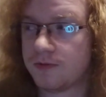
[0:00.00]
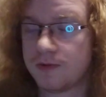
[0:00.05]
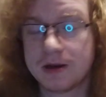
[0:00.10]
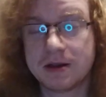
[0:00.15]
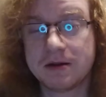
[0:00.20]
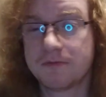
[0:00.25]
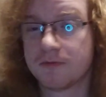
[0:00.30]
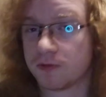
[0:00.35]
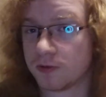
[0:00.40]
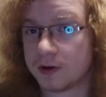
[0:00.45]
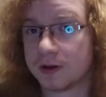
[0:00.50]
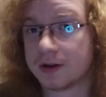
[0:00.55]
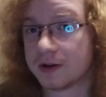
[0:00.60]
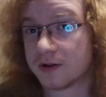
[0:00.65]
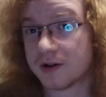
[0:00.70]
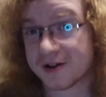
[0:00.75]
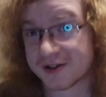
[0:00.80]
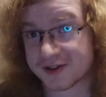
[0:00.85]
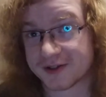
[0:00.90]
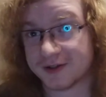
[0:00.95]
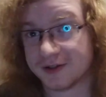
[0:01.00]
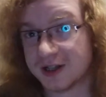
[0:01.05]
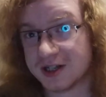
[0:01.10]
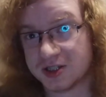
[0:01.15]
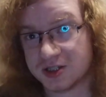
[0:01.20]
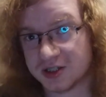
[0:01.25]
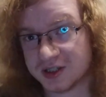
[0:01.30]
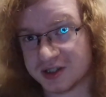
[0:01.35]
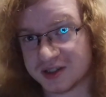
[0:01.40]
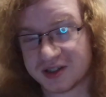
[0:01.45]
we really lost a
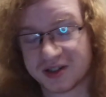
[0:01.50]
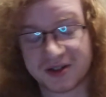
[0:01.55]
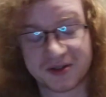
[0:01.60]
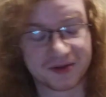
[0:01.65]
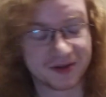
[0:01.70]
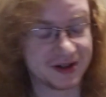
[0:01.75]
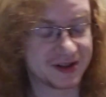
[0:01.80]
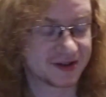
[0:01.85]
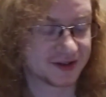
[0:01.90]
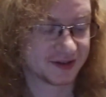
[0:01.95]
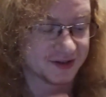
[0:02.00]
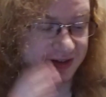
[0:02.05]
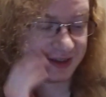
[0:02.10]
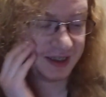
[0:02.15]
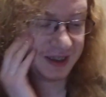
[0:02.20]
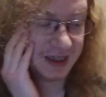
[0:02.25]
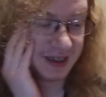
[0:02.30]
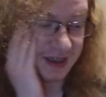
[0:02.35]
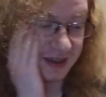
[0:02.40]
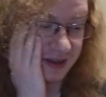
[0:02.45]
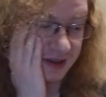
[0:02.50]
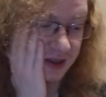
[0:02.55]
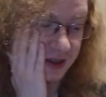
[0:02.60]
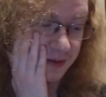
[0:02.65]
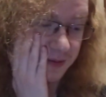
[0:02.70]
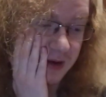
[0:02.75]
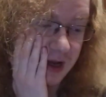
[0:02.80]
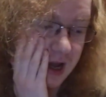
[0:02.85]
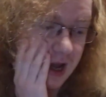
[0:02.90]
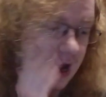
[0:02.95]
legend recently, and
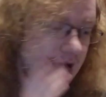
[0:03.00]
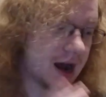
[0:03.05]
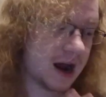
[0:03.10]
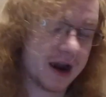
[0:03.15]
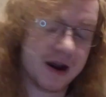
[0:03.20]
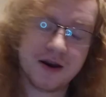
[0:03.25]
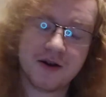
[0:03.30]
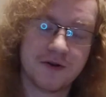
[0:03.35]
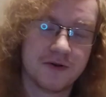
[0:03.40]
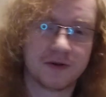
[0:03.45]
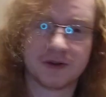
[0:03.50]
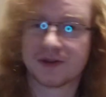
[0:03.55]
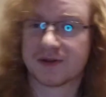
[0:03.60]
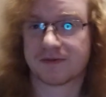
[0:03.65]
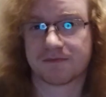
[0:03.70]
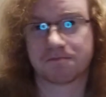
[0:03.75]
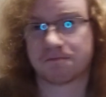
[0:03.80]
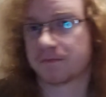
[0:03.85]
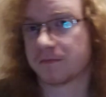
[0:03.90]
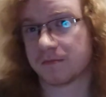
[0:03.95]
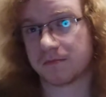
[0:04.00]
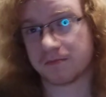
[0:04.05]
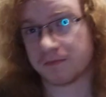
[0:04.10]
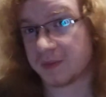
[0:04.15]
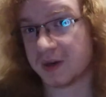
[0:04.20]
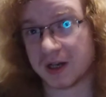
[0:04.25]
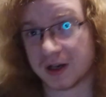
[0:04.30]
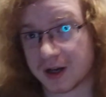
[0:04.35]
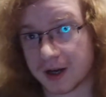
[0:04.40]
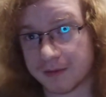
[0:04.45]
I know it's
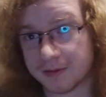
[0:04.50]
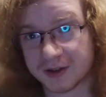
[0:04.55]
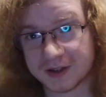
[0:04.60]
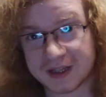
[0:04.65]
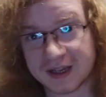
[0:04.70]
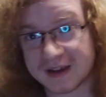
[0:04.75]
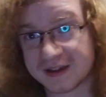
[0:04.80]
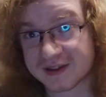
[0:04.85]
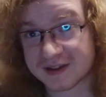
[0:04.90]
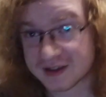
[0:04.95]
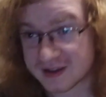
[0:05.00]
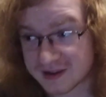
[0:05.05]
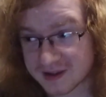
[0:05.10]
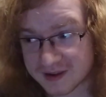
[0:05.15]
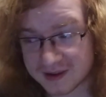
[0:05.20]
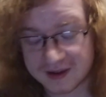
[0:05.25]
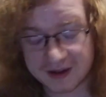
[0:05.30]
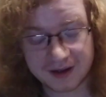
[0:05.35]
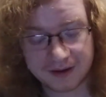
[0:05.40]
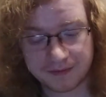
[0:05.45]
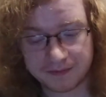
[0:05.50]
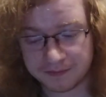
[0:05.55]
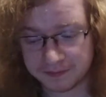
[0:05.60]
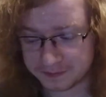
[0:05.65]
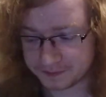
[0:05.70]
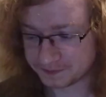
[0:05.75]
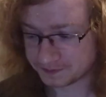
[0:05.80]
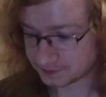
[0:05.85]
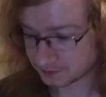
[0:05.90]
been a couple days since then,